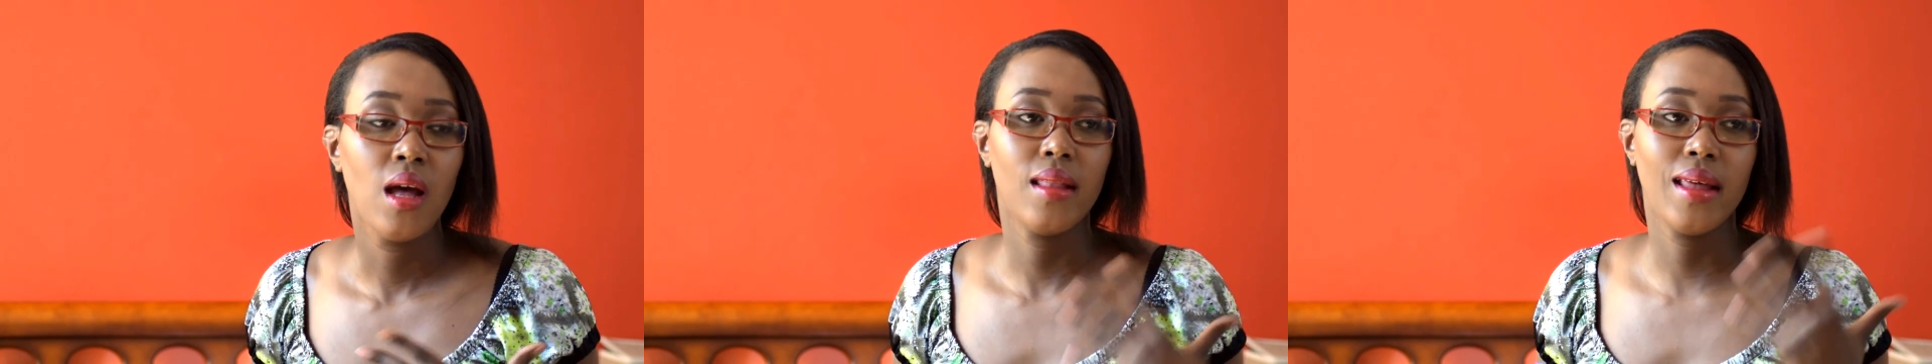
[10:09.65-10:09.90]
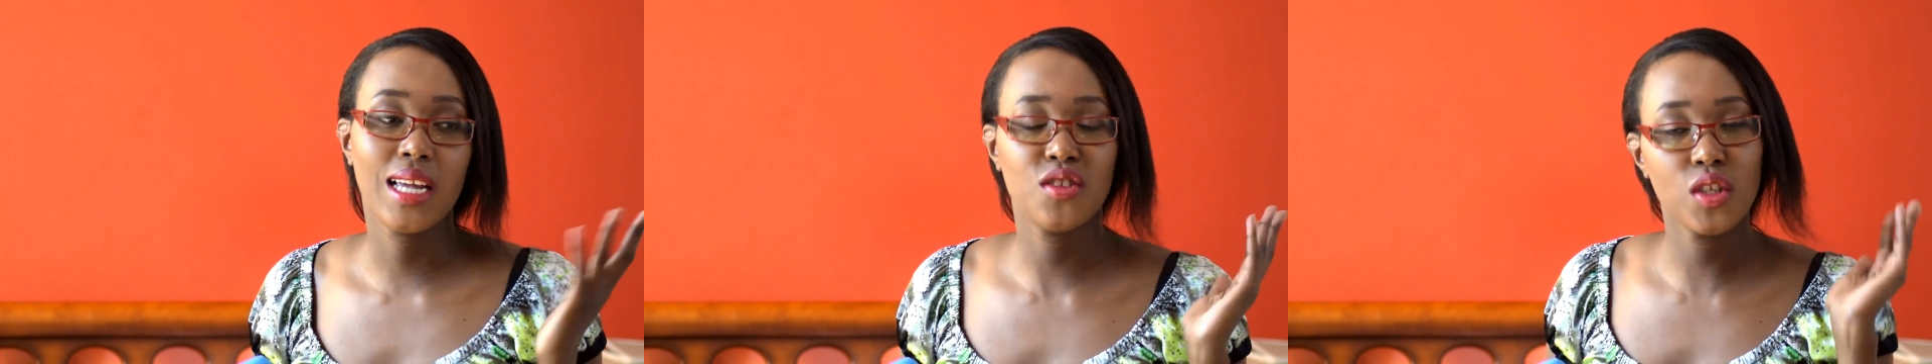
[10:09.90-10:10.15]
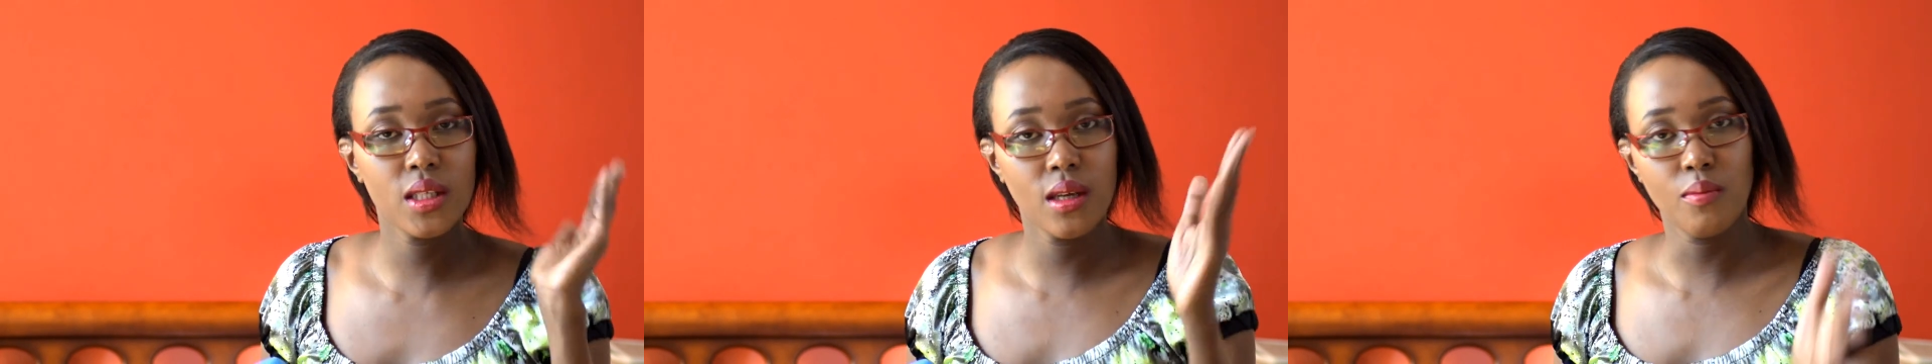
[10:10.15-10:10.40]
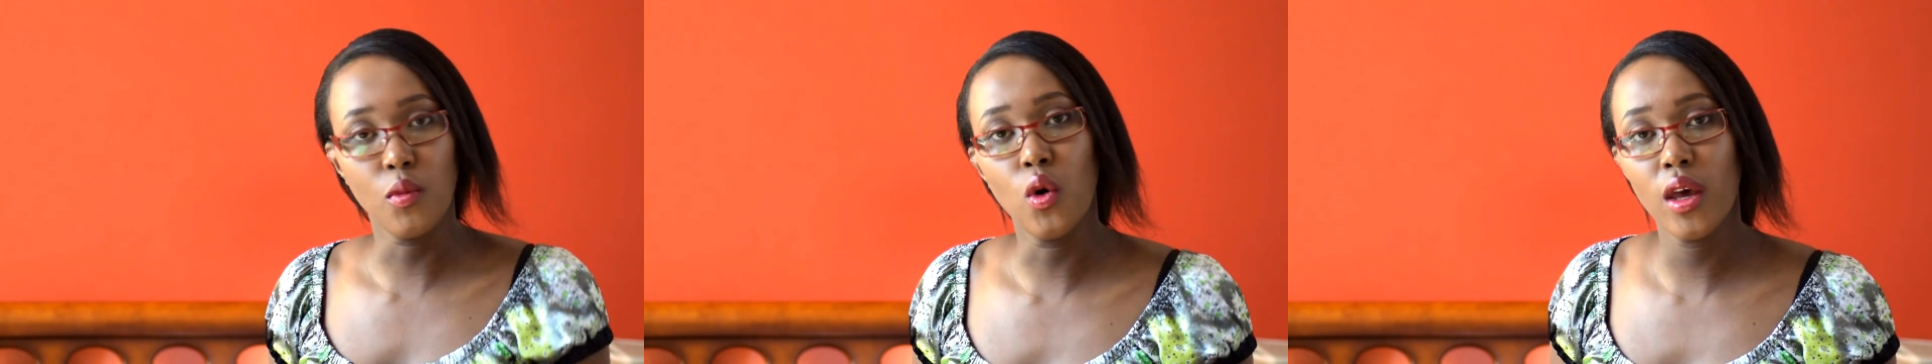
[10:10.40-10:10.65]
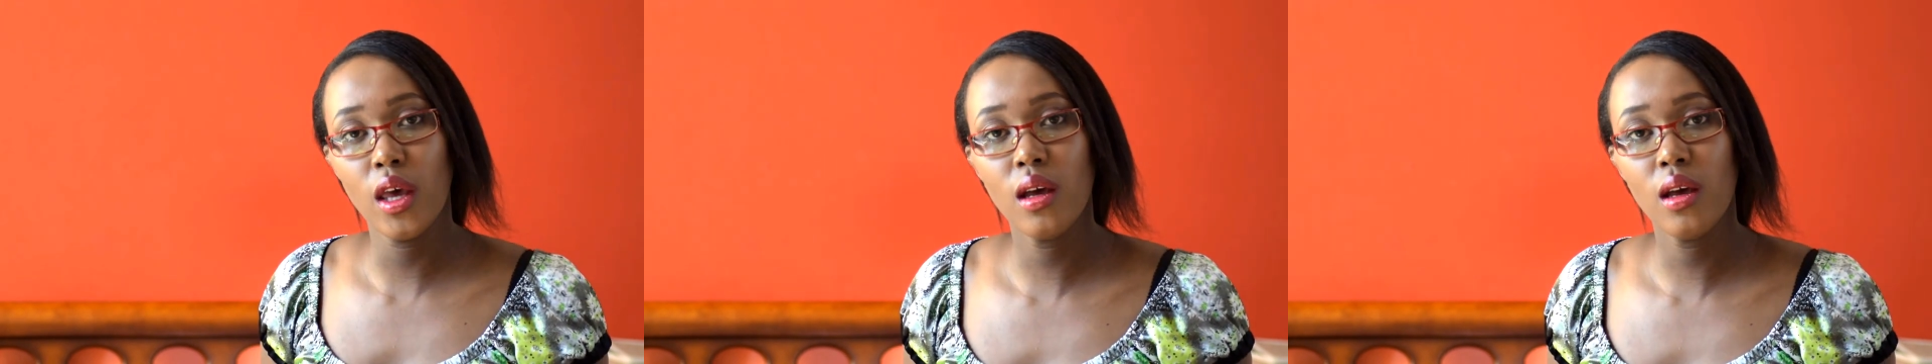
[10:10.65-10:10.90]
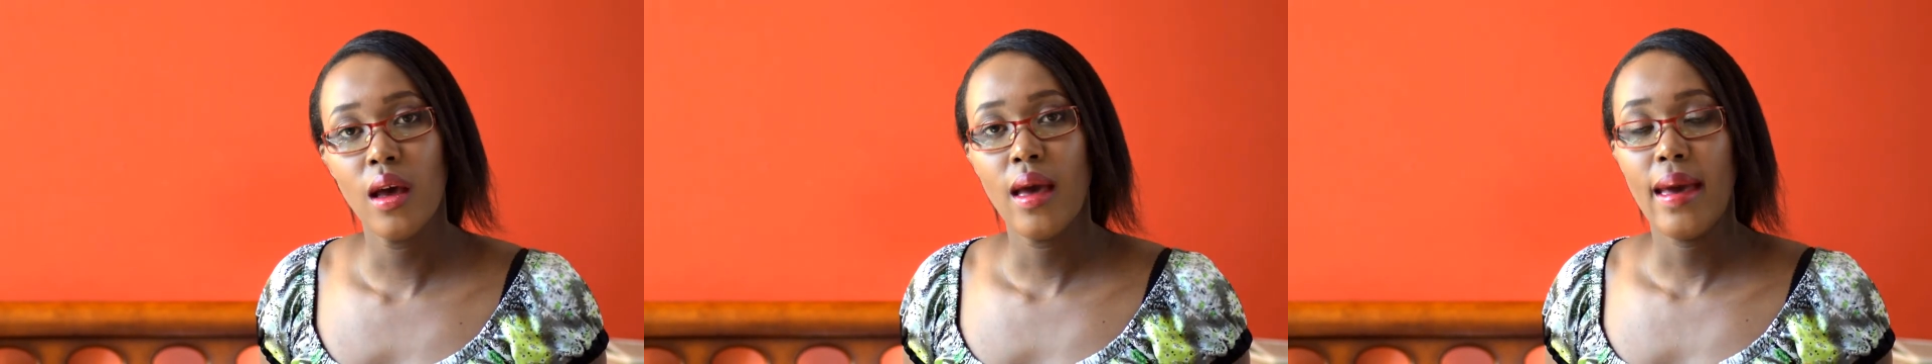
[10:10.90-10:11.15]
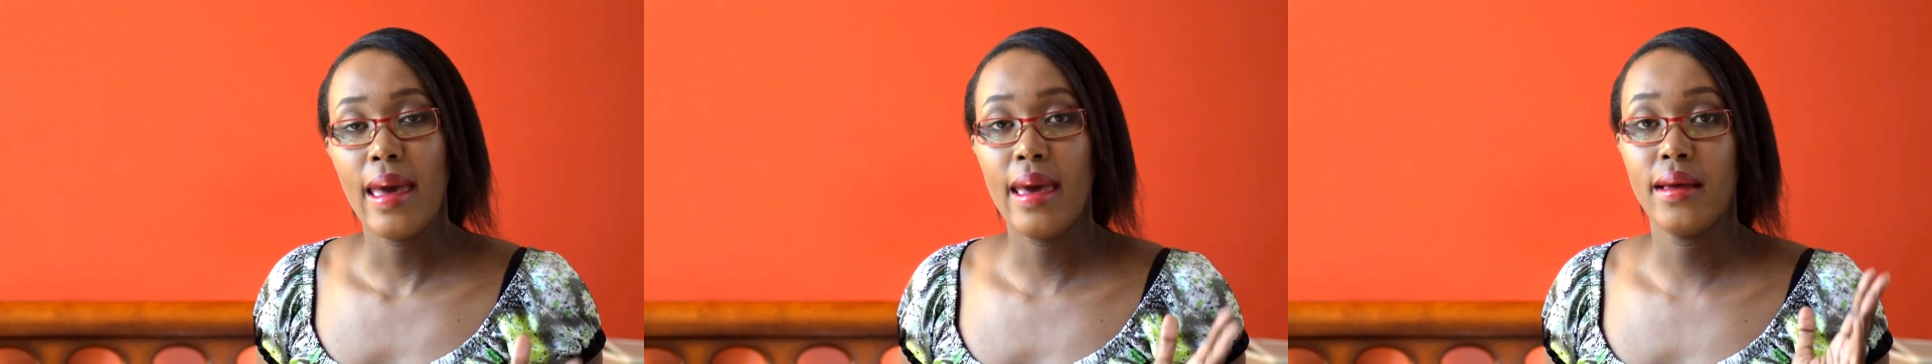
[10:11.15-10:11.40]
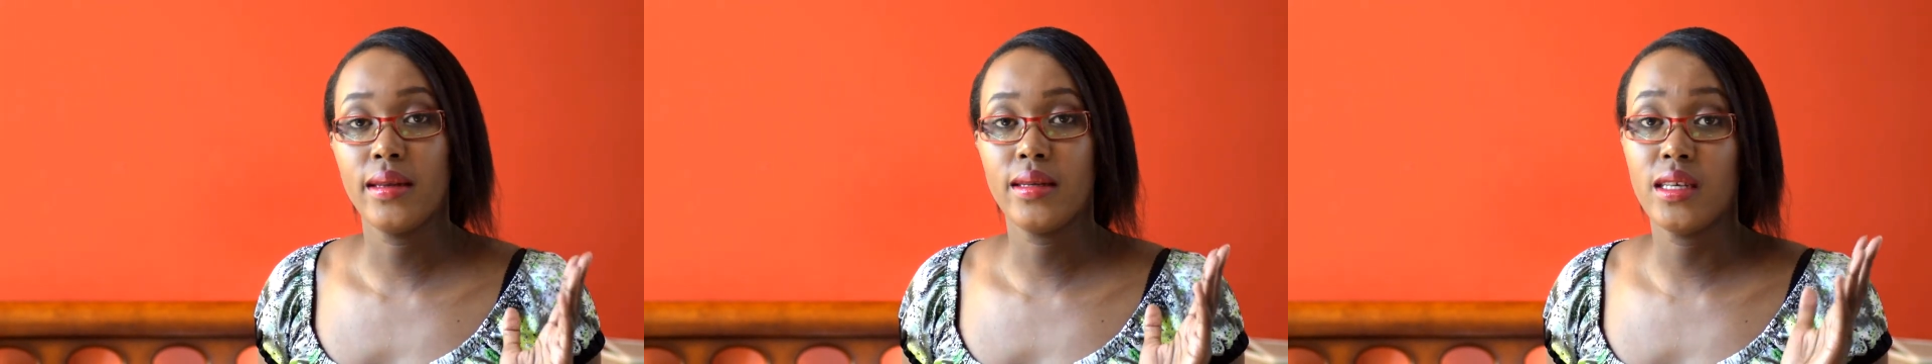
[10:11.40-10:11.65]
Like I just keep going
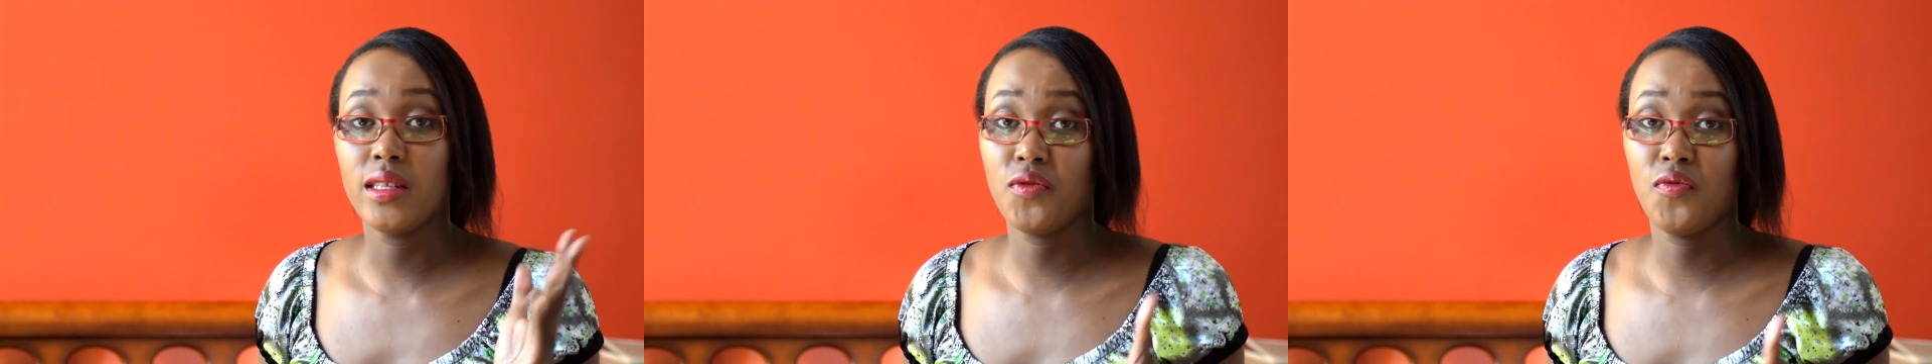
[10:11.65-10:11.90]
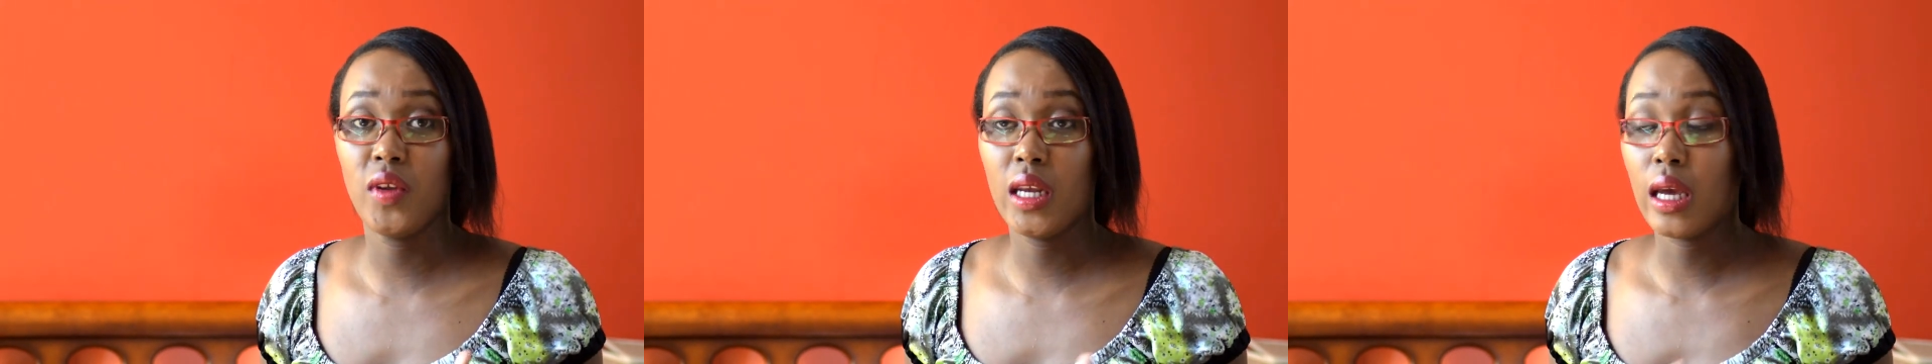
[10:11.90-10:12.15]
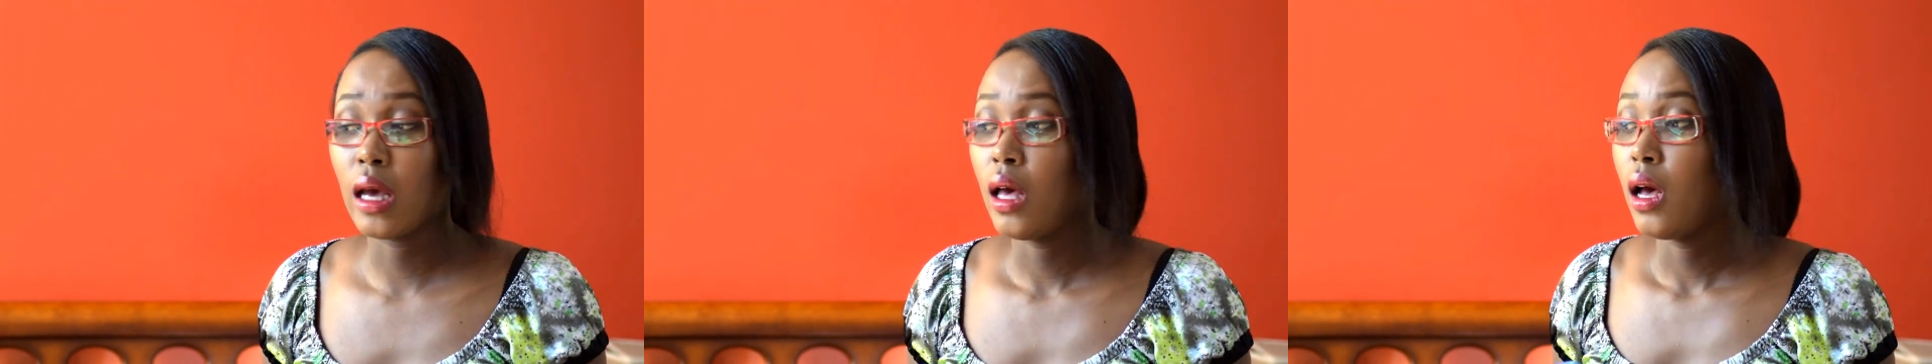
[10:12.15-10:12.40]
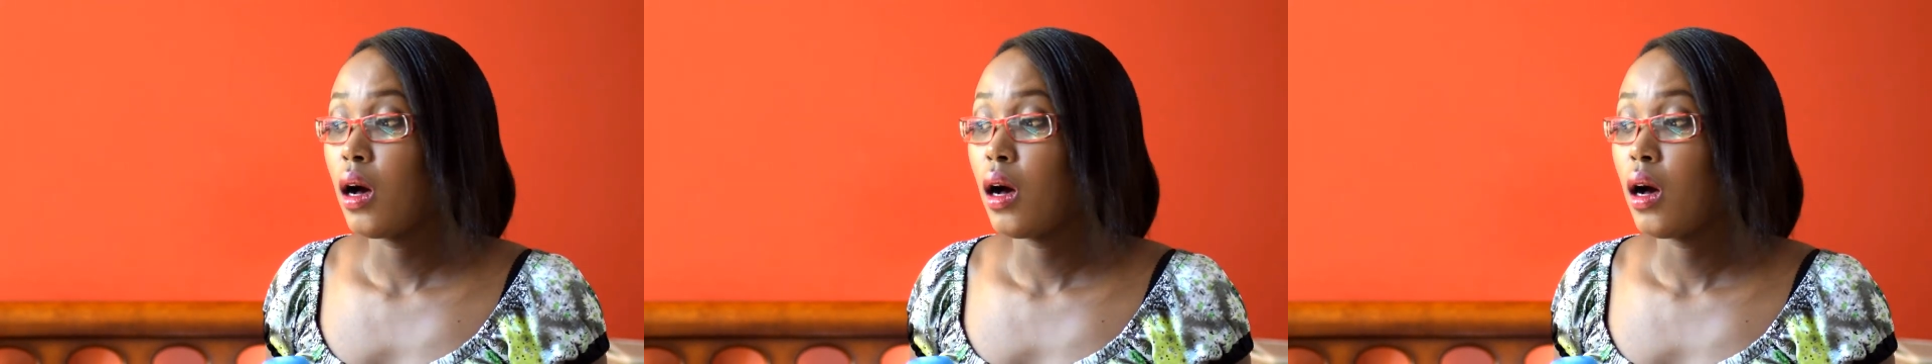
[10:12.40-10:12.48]
and he's feeding.